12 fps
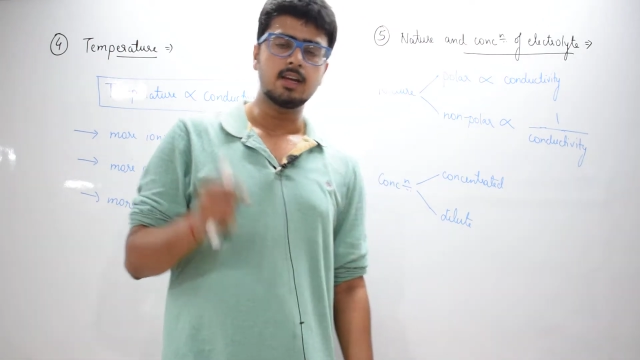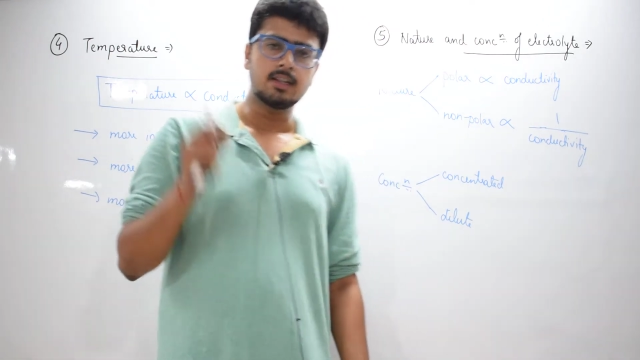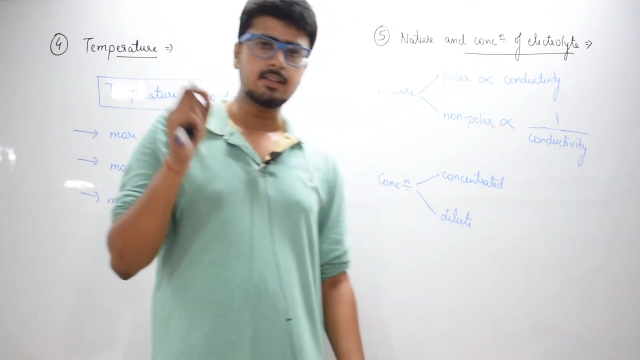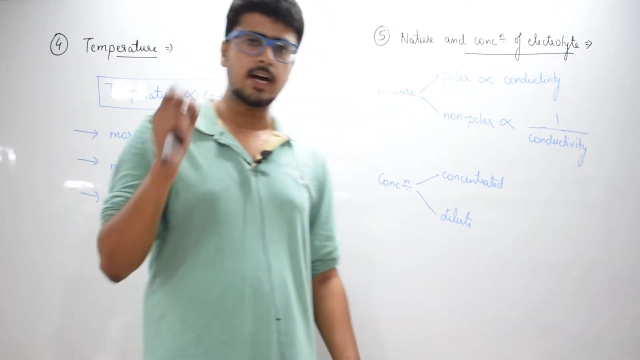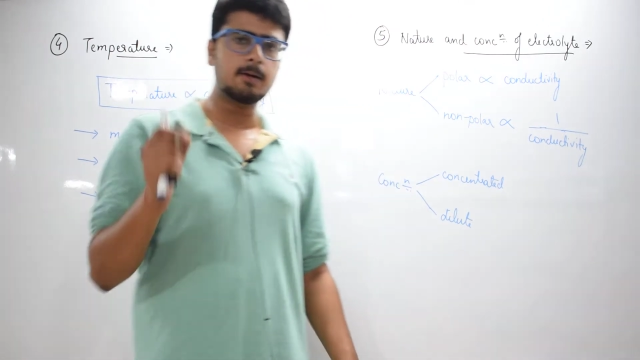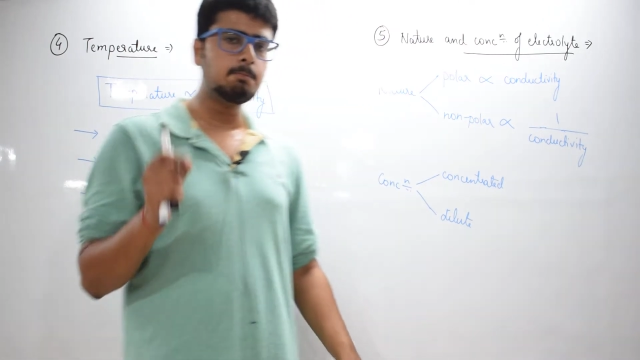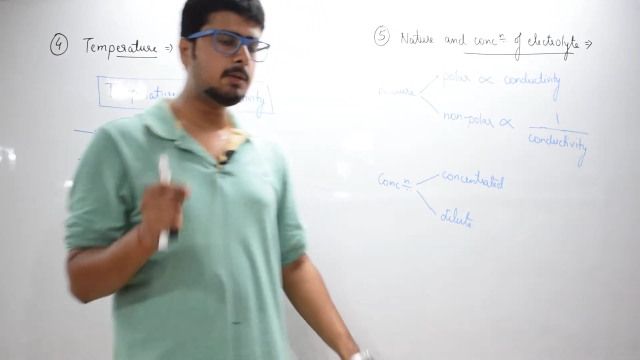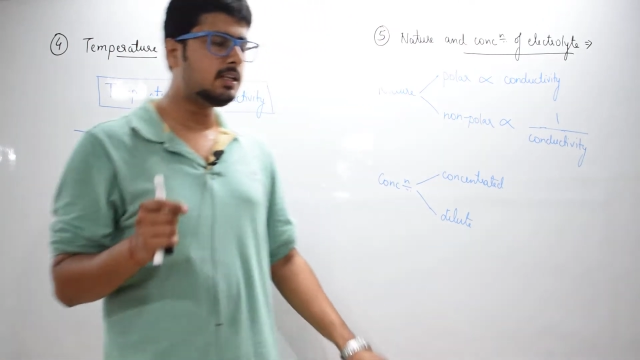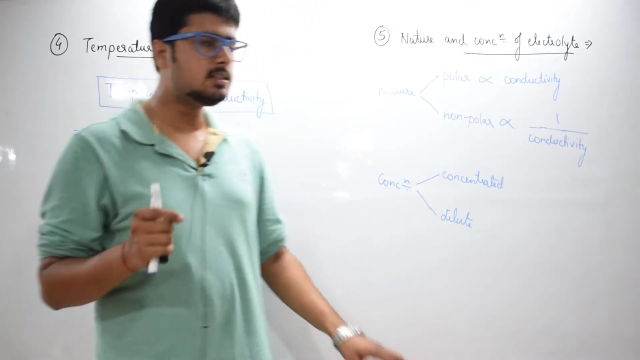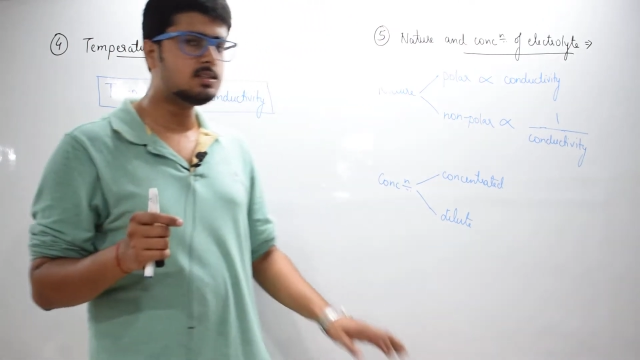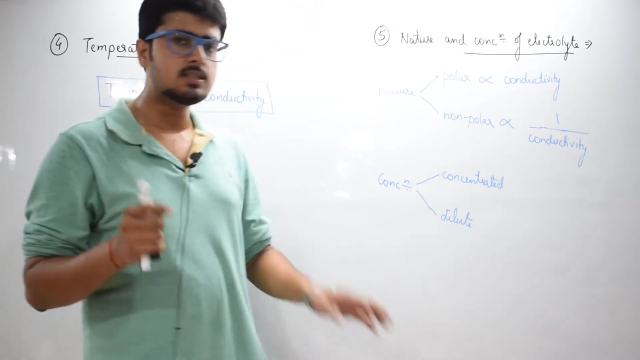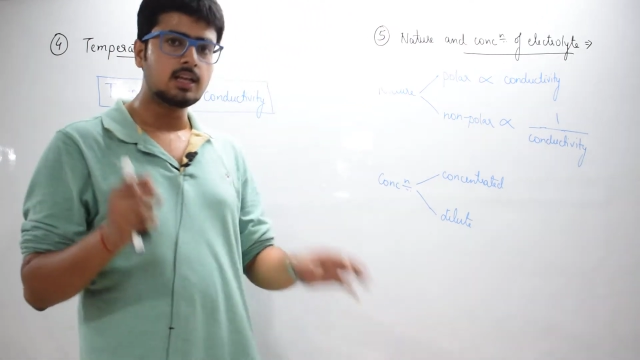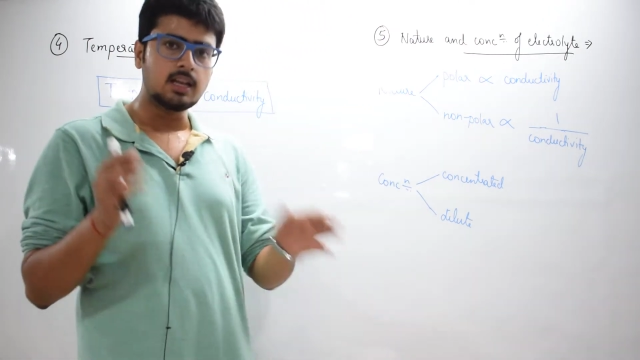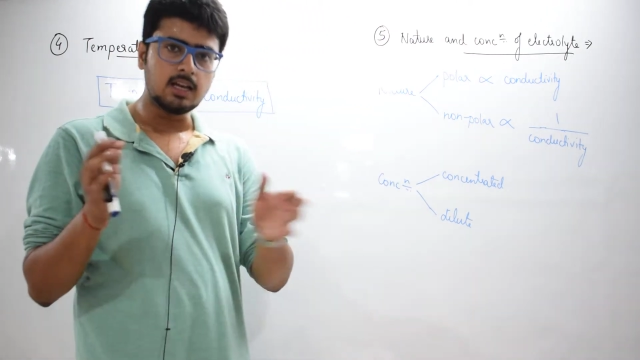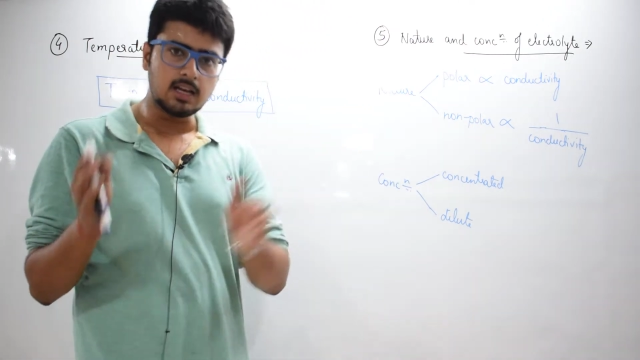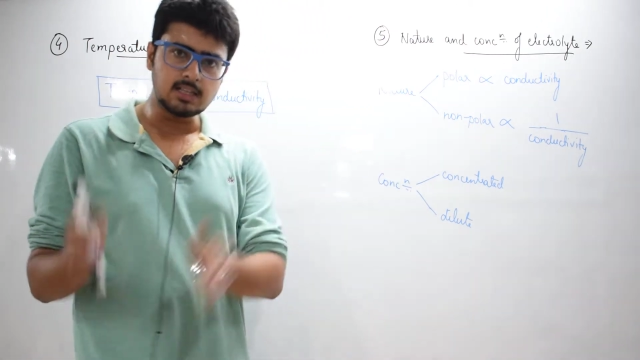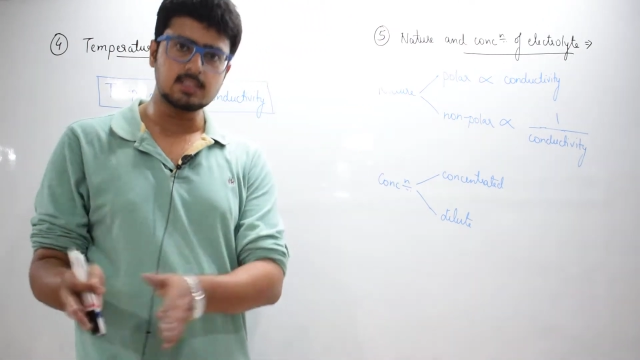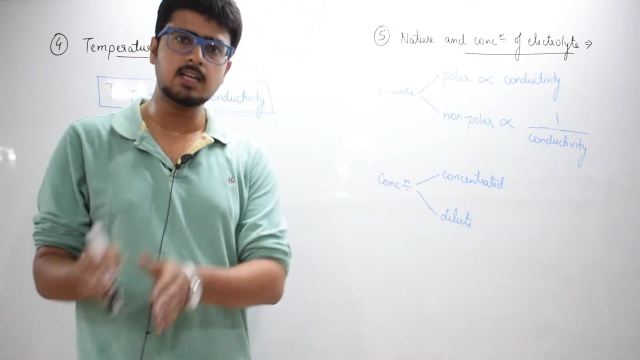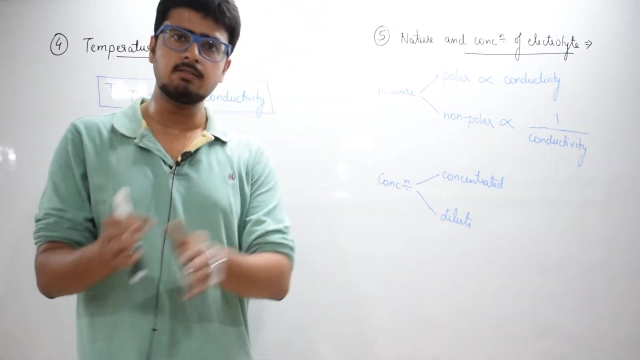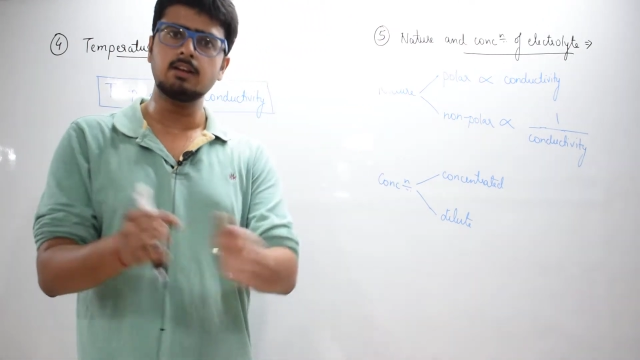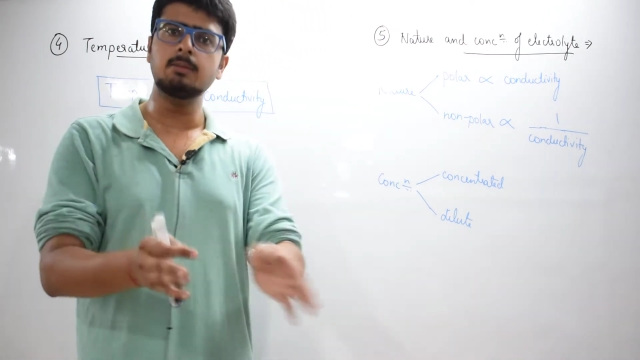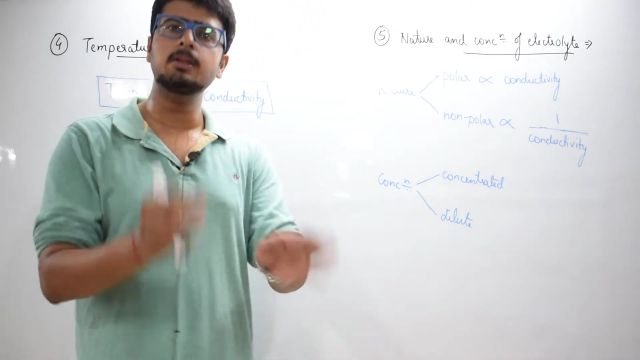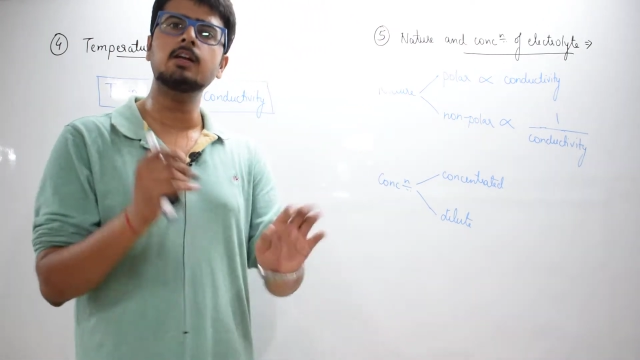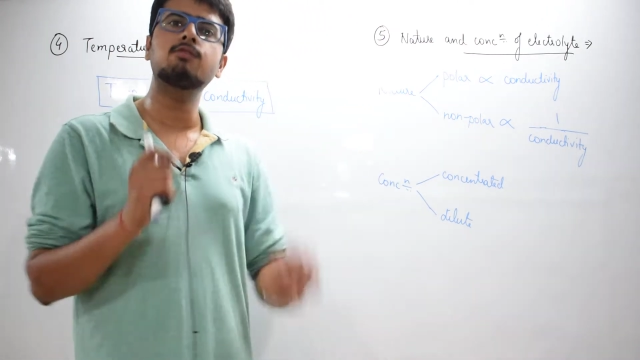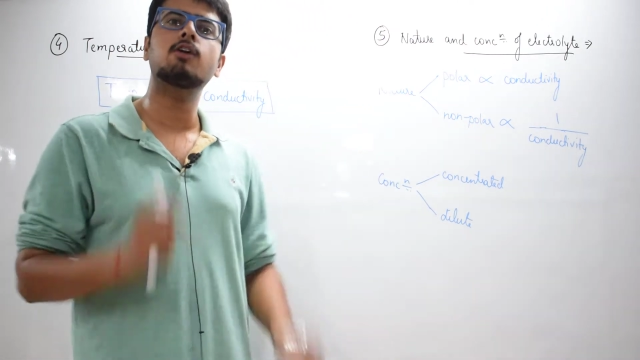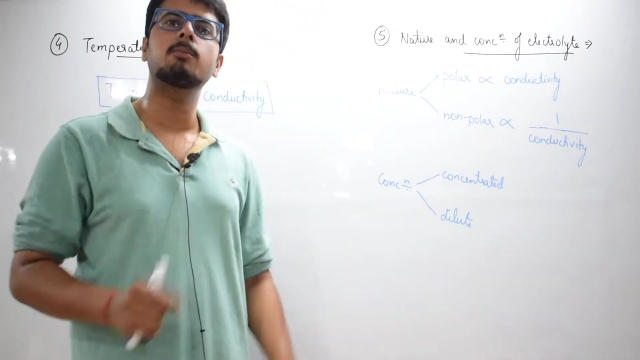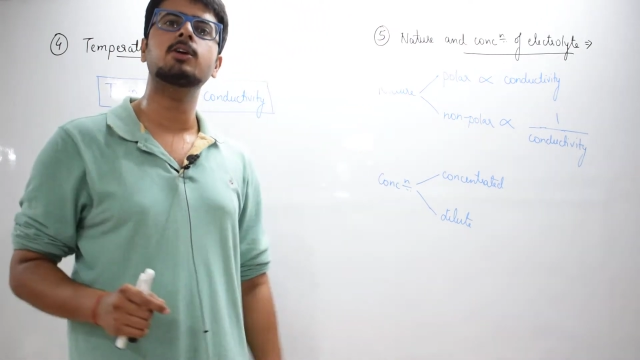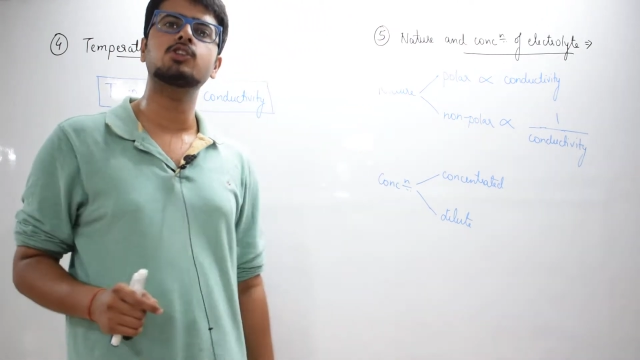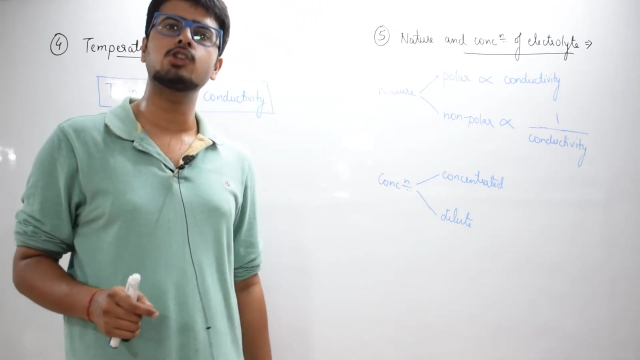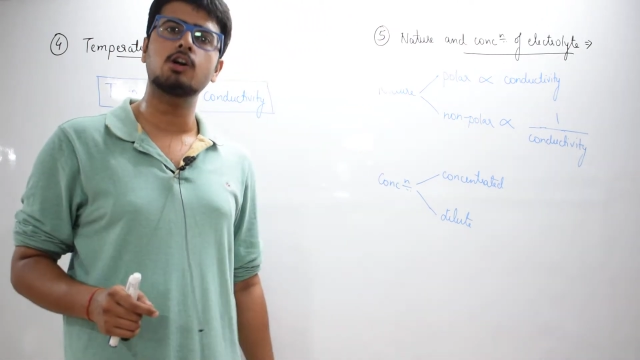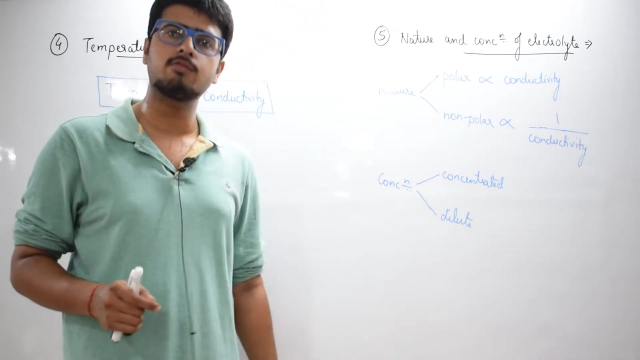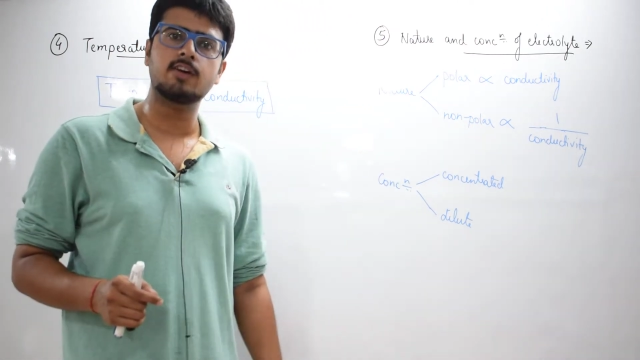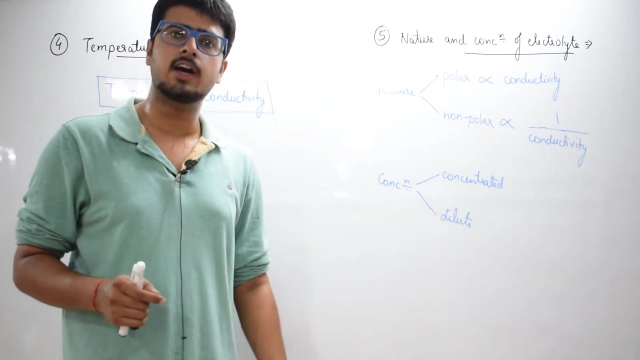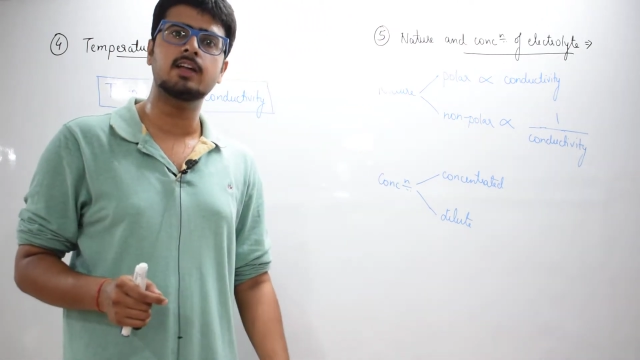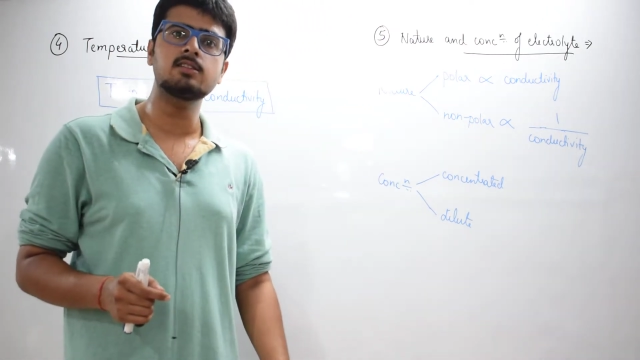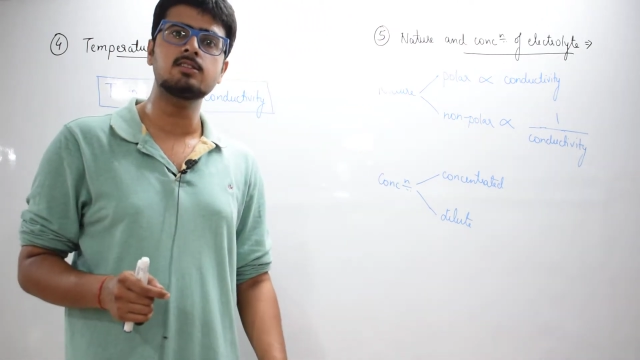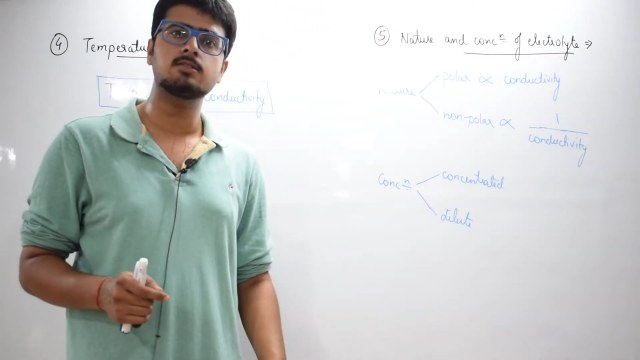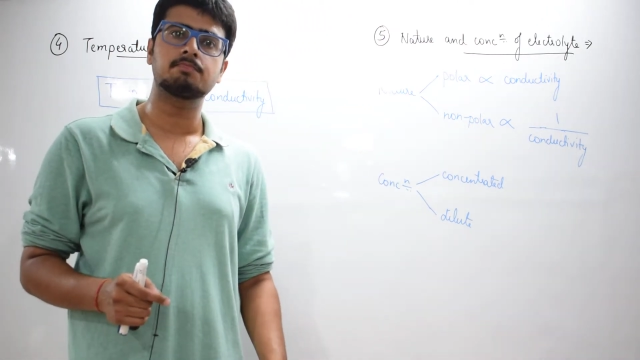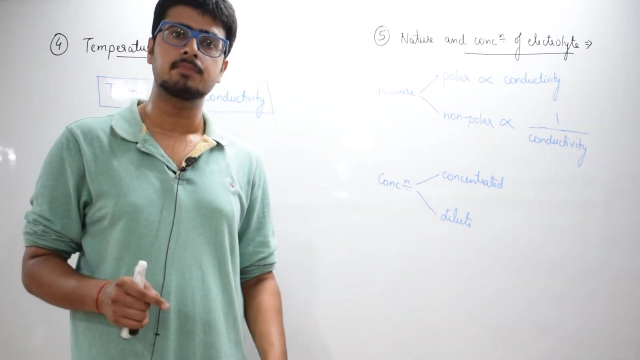that means lesser will be the formation of ions,